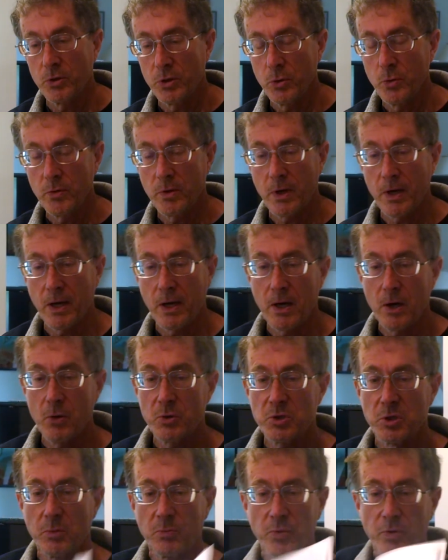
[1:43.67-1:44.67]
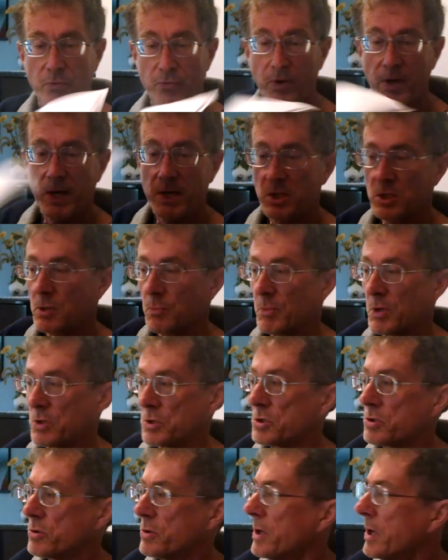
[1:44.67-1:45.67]
to the house and provide some
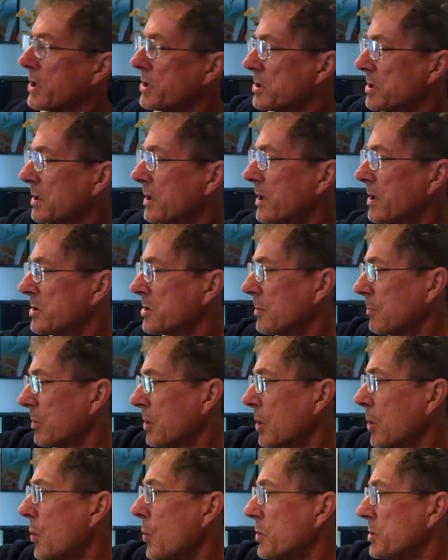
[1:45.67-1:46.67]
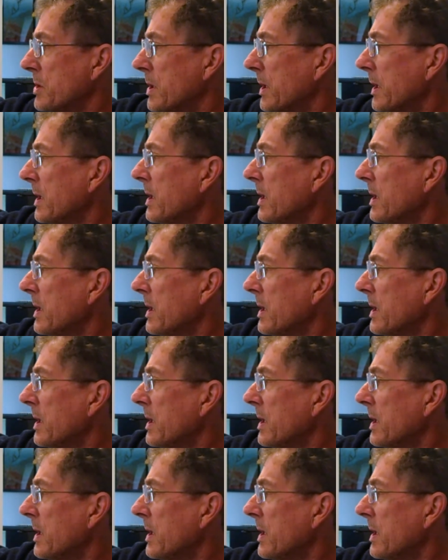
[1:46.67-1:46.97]
instruction and some coaching.